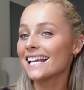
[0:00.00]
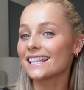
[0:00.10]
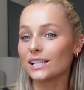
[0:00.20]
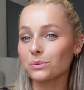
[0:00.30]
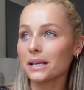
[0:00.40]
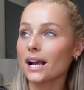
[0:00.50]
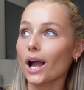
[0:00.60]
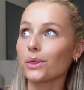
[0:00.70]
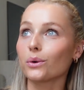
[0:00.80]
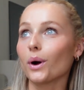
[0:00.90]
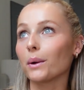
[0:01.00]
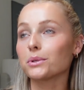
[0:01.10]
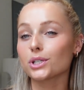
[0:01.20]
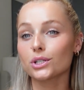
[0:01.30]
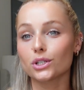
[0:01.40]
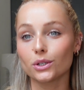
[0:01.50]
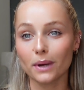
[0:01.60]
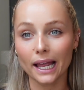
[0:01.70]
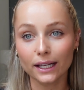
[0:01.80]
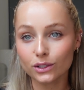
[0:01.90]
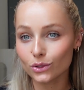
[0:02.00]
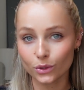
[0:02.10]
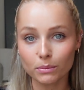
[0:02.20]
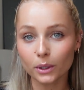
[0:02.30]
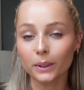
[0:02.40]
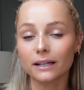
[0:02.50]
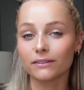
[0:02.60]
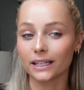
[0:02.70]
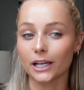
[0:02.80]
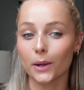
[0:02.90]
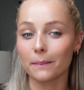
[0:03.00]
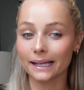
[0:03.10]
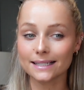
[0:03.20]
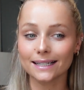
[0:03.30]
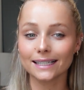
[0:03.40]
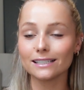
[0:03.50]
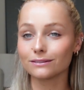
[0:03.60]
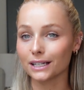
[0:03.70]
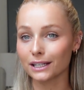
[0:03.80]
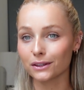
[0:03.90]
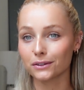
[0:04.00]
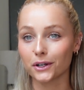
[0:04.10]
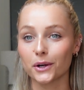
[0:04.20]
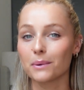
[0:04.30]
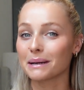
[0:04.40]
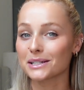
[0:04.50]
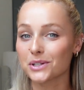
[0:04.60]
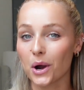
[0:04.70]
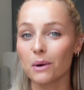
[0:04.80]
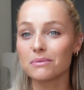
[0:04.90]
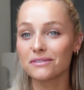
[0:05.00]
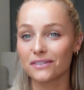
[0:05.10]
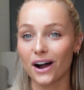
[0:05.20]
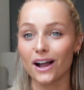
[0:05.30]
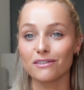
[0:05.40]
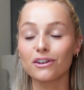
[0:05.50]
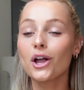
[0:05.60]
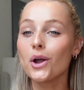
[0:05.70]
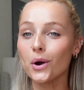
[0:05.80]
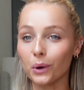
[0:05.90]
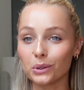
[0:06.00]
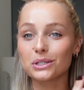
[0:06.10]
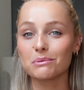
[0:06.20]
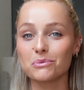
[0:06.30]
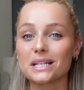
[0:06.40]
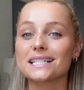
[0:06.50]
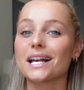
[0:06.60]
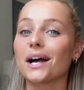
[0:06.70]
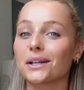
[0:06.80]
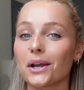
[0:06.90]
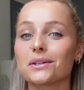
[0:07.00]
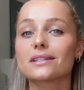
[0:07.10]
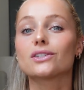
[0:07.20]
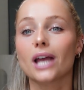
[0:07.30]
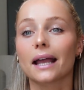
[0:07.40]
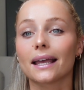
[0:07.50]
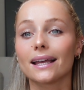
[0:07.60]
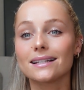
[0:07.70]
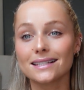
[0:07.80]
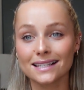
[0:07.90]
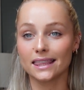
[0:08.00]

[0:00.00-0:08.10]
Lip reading: This week I thought I would just do a super quick video basically running through my top 5 autumn winter coats and jackets.